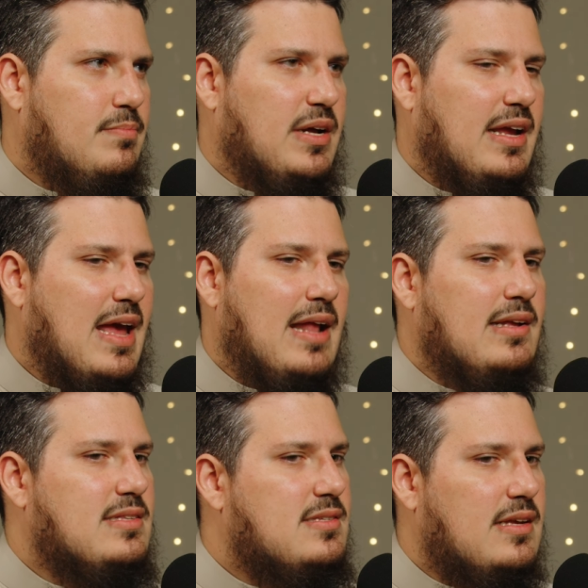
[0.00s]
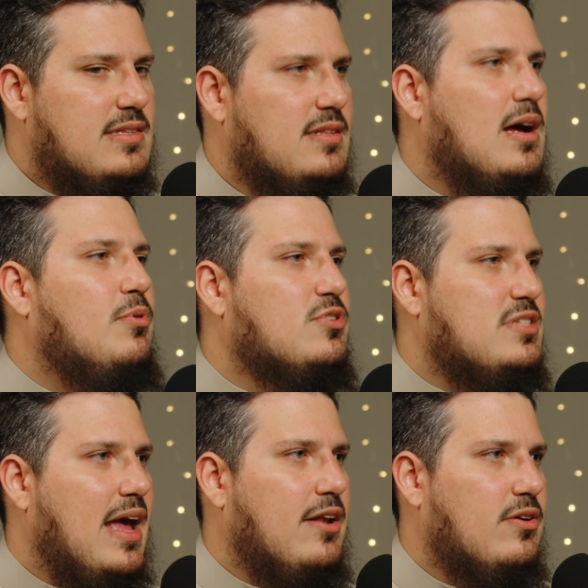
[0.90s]
But again, it's a double
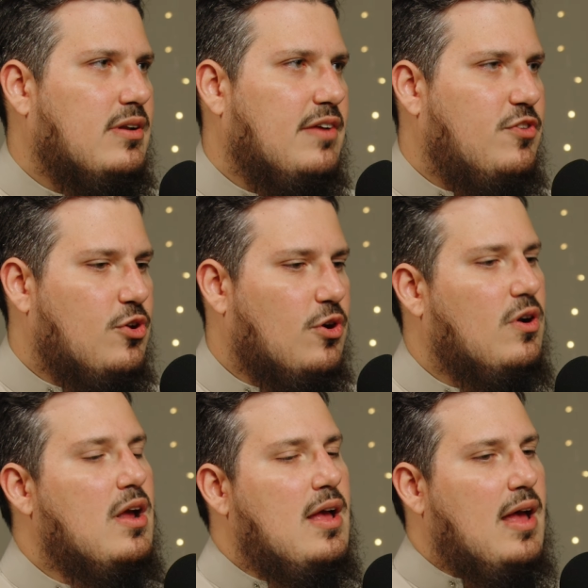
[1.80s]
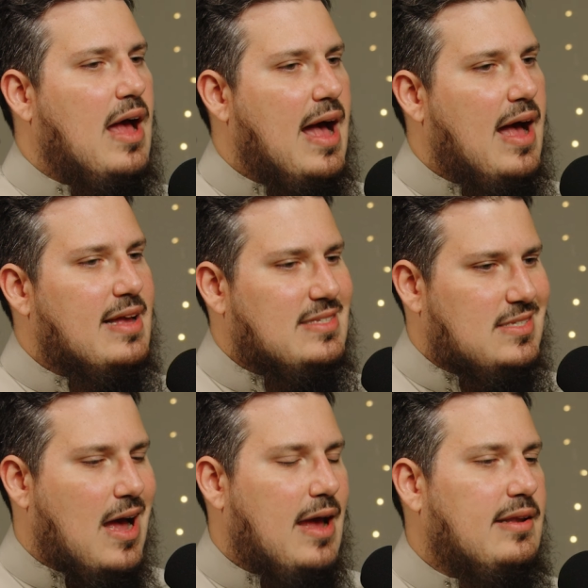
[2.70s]
standard. If you're, as
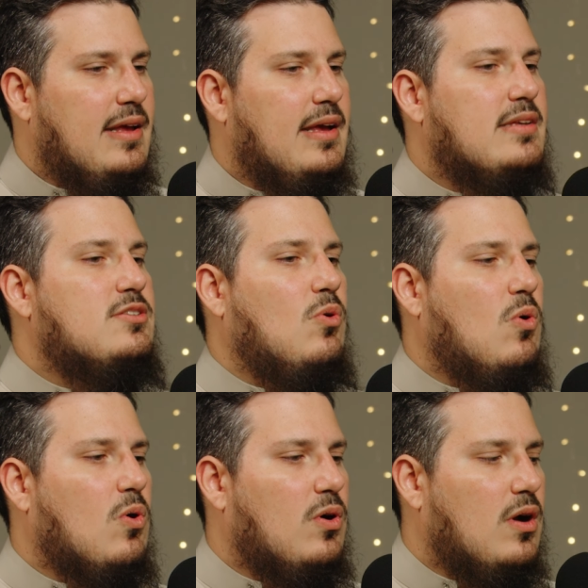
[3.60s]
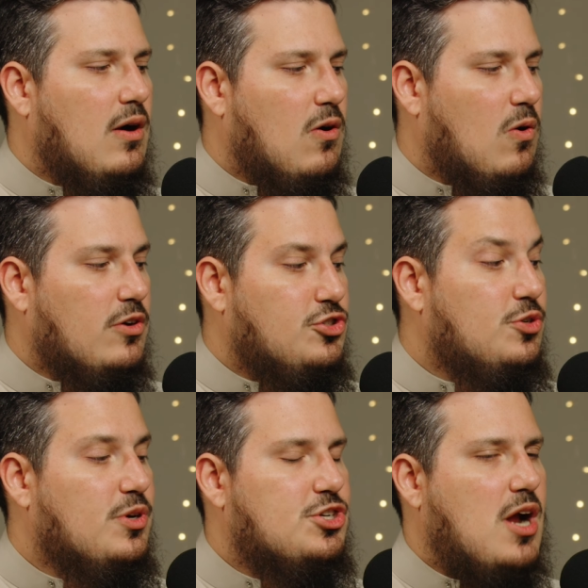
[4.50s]
Zionists or
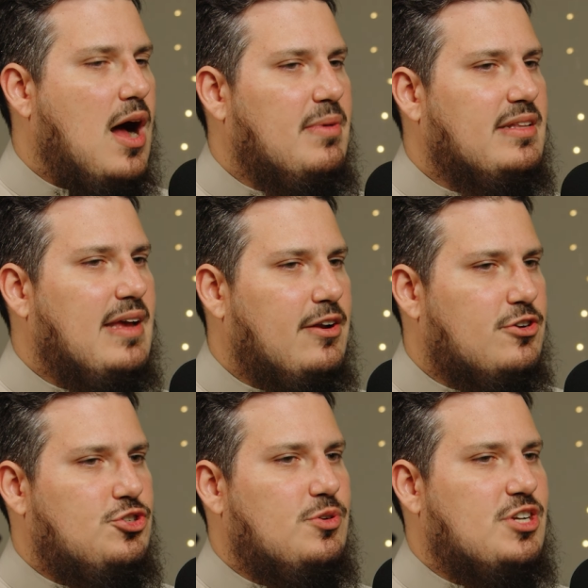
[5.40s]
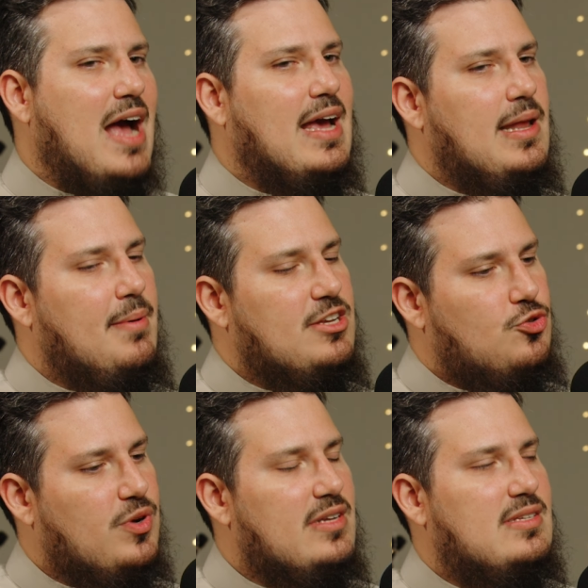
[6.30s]
Jewish commentators, Jewish academics,
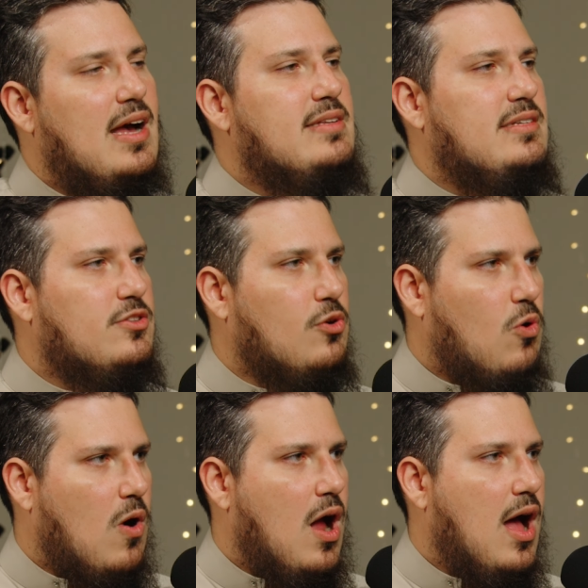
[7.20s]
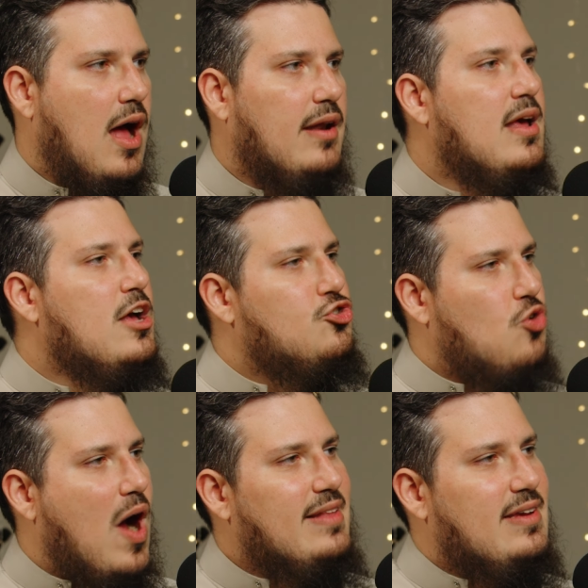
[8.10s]
criticizing the Quran,
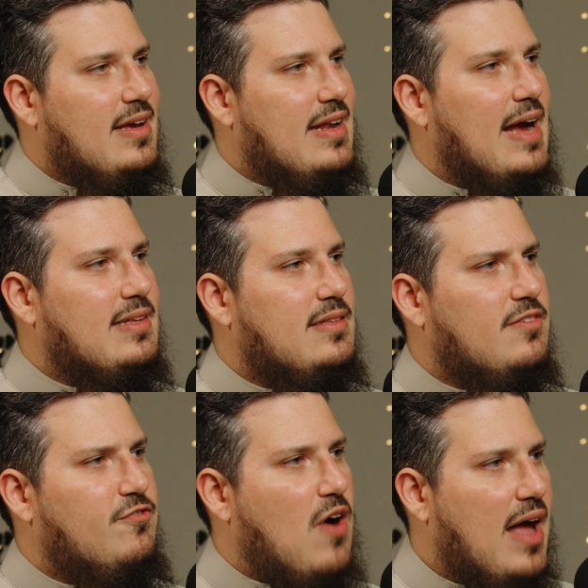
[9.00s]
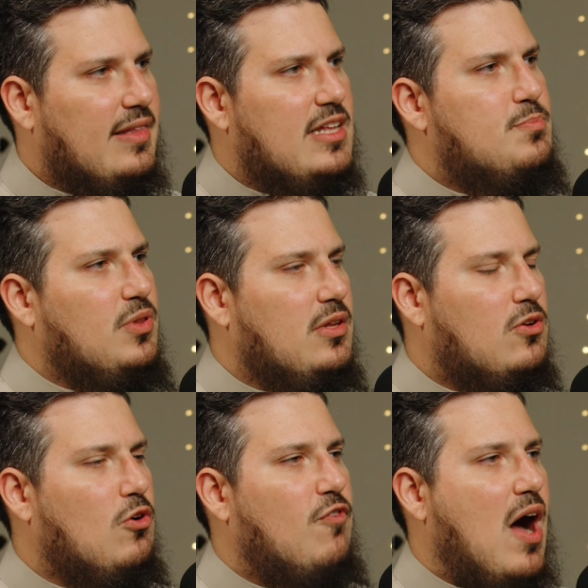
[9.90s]
trying to connect it to violence,
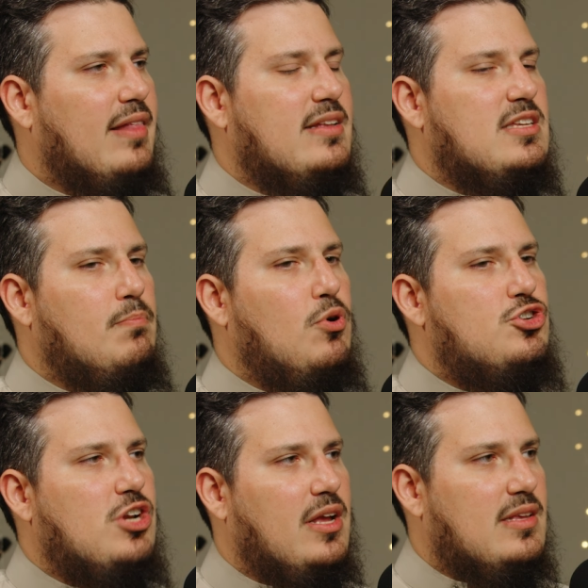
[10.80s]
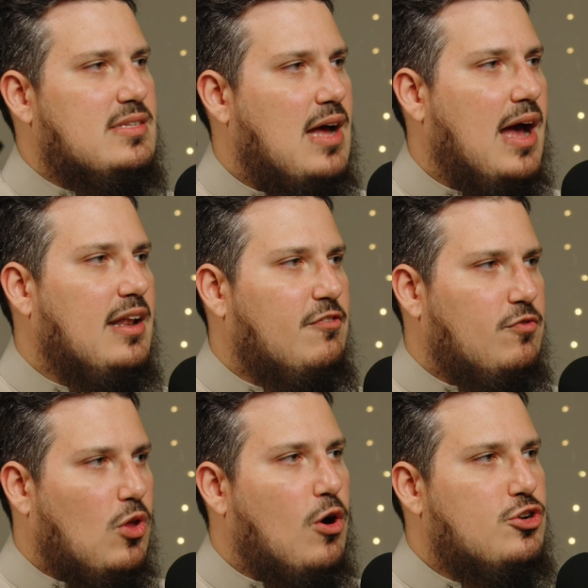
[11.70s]
political violence, and pushing this kind
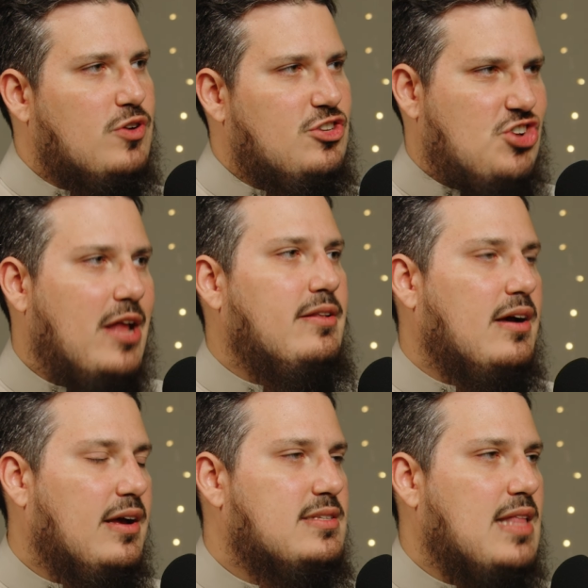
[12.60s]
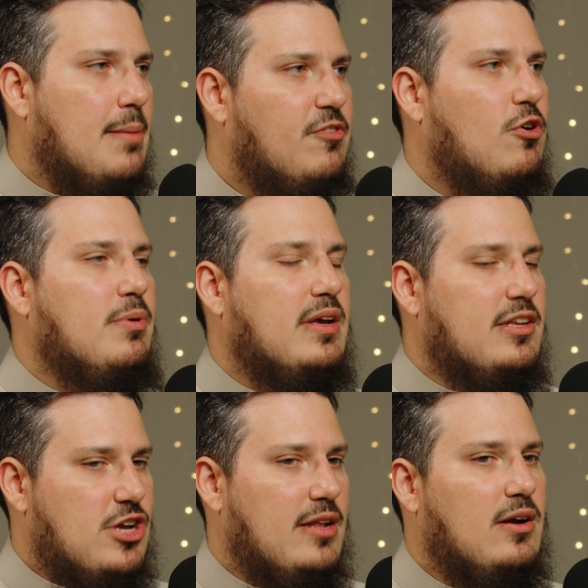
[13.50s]
of larger agenda, Islamophobic
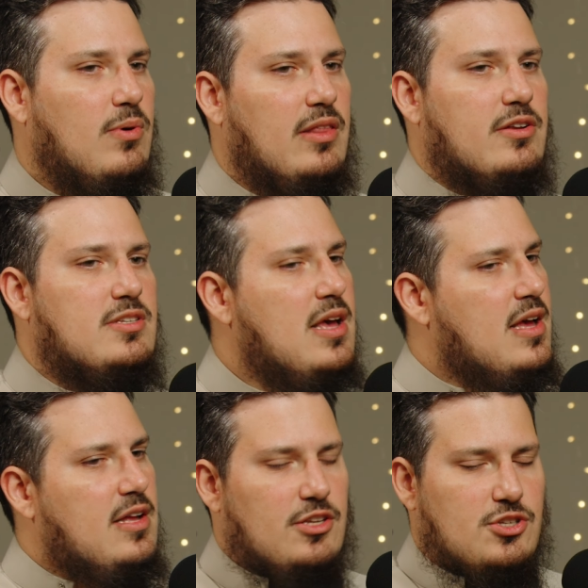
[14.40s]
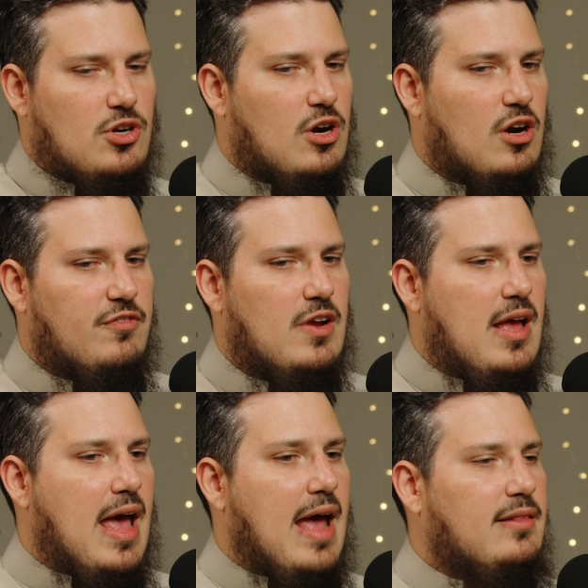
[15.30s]
agenda, whether it's to serve
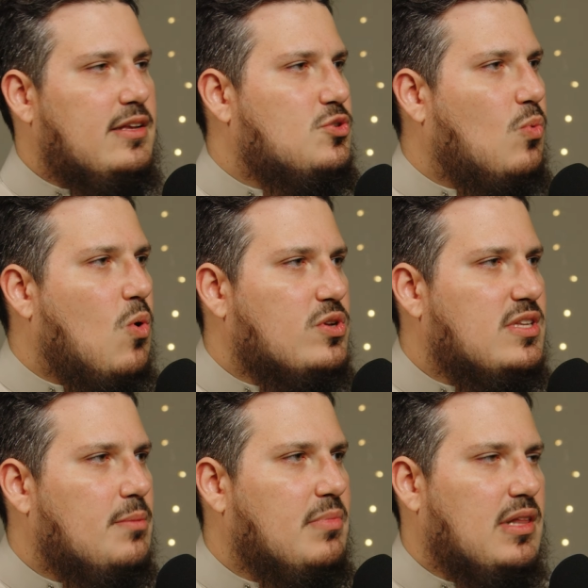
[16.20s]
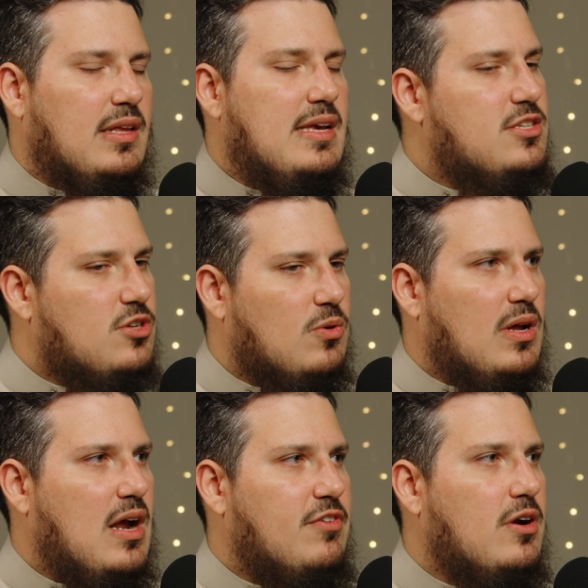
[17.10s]
endless wars in the Middle East or
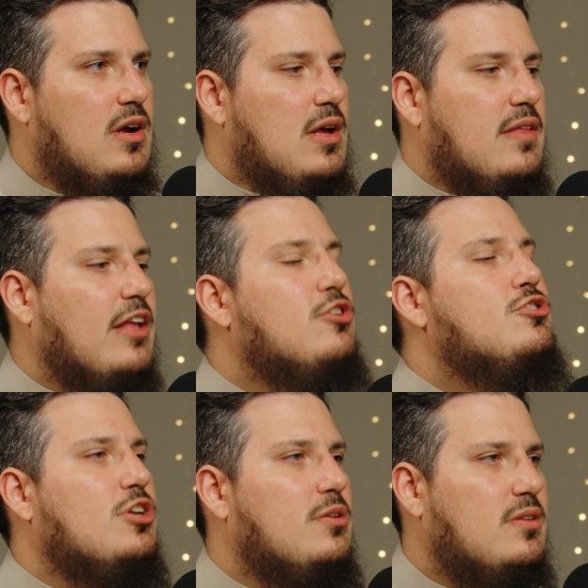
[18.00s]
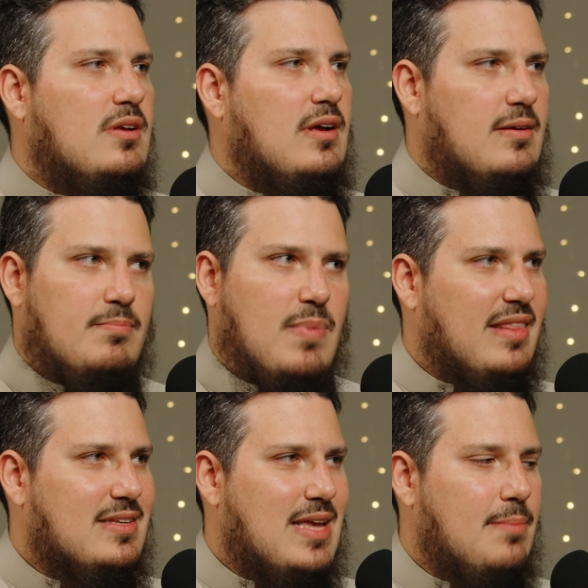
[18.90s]
whatever, then you should,
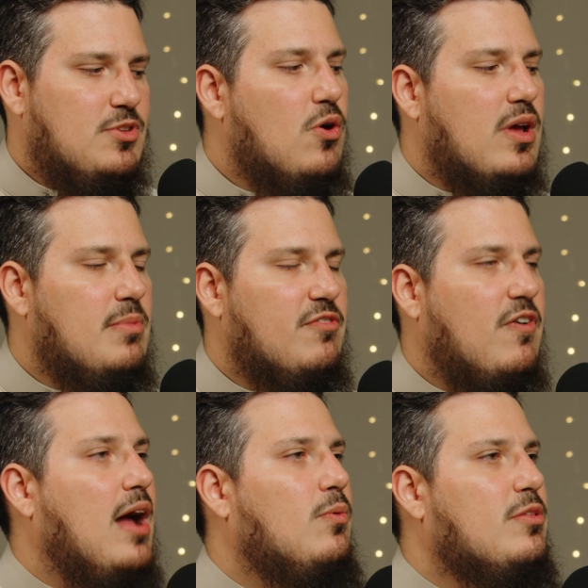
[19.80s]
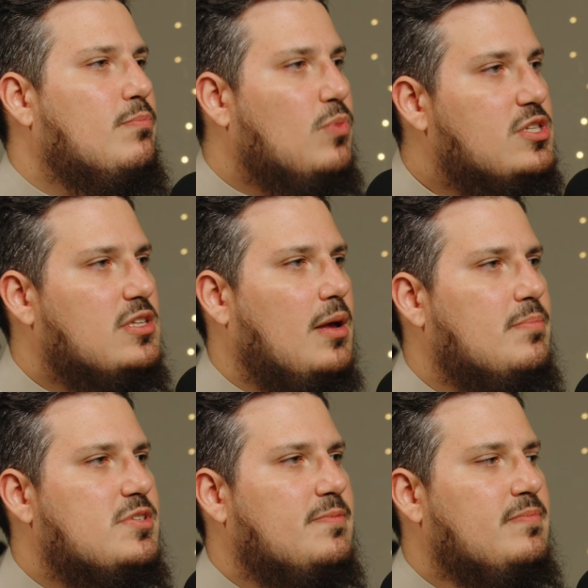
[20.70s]
by the same token, be fine with
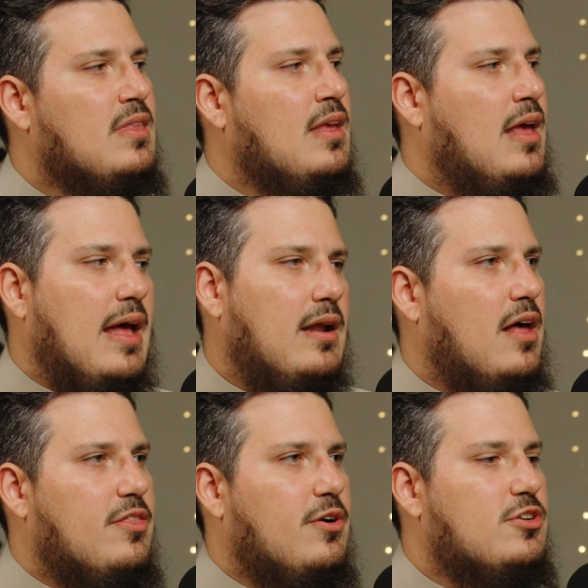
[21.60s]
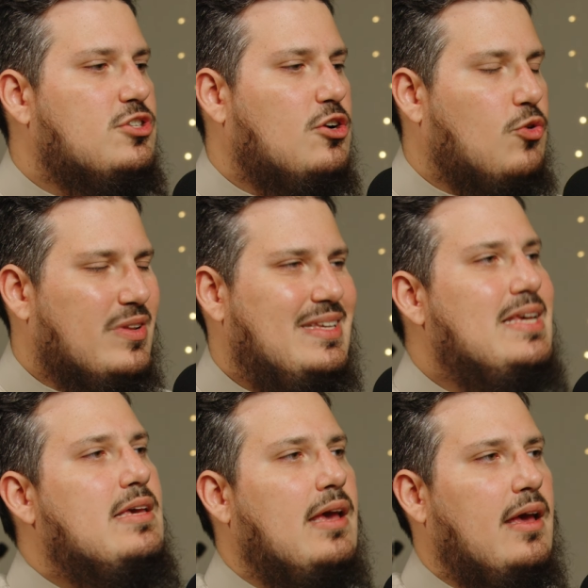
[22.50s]
Muslims and others
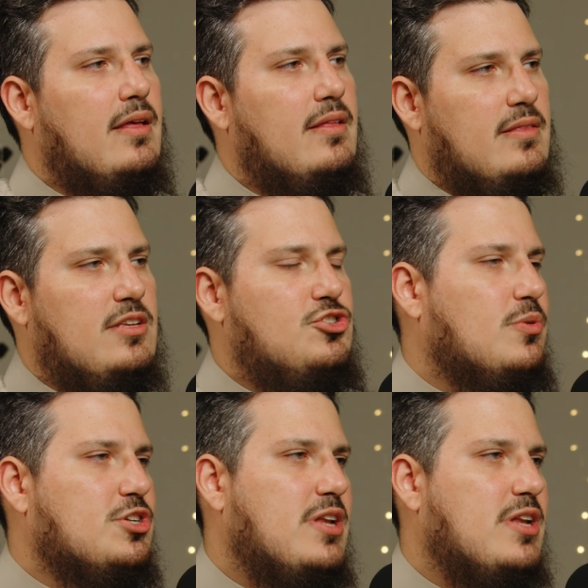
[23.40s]
critiquing the Jewish